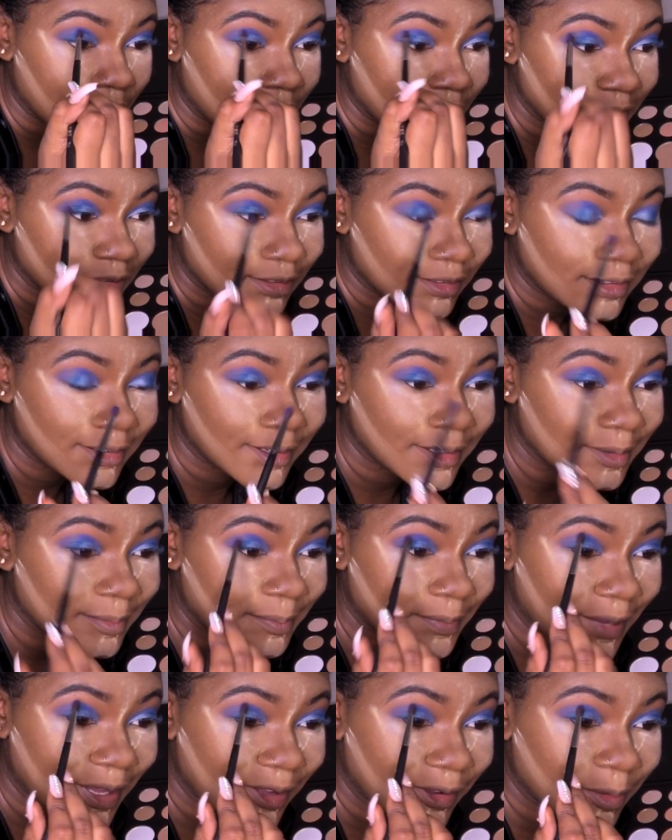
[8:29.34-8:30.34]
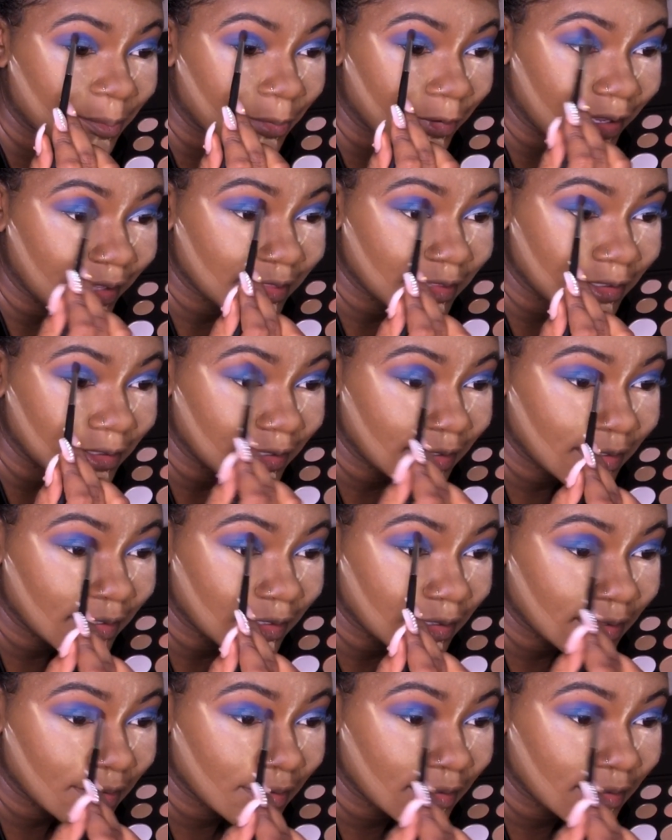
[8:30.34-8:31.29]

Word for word: This could make or break the look.